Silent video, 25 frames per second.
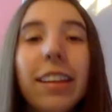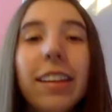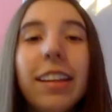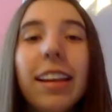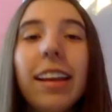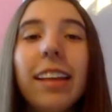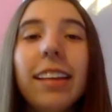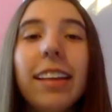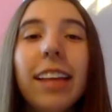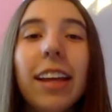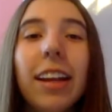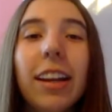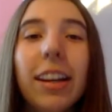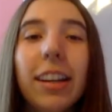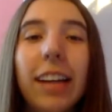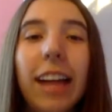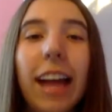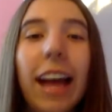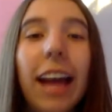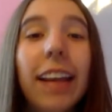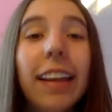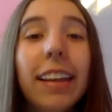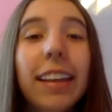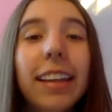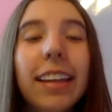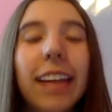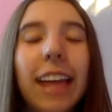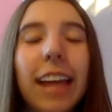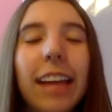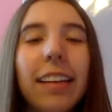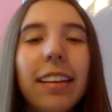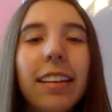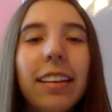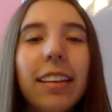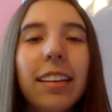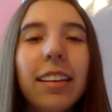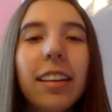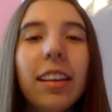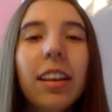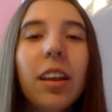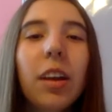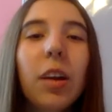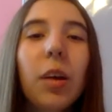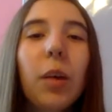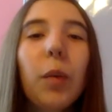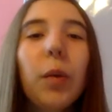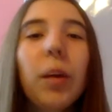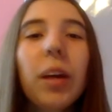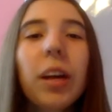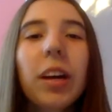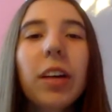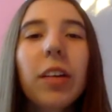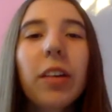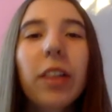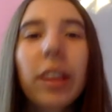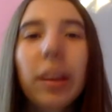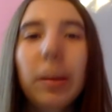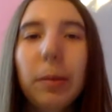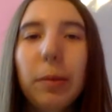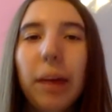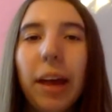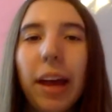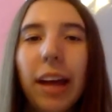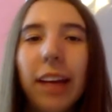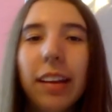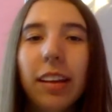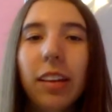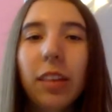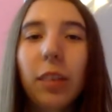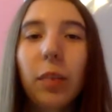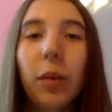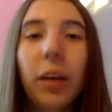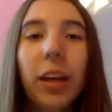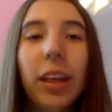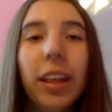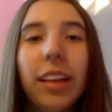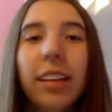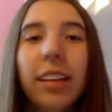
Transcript: test out our castanets, we are going to practice one of the